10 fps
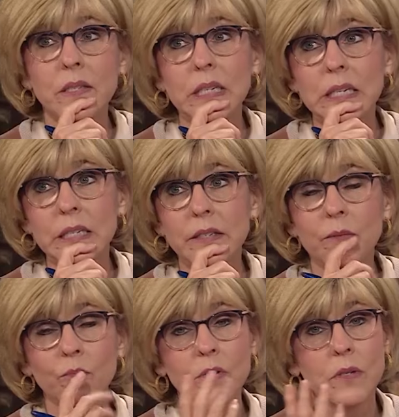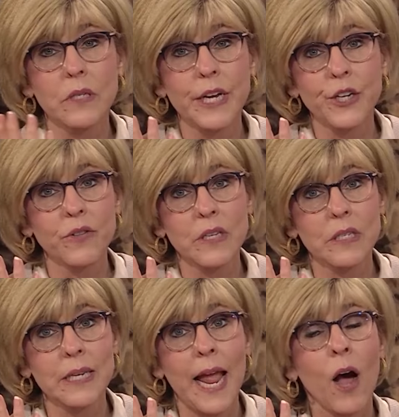sickness, yeah. and we'll just tell you
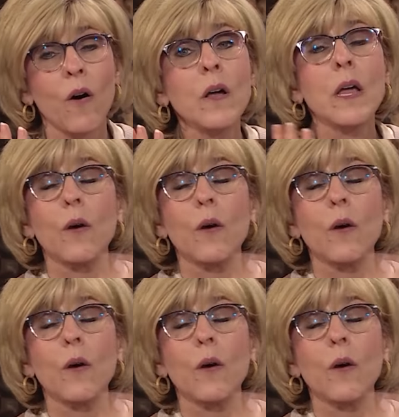this now,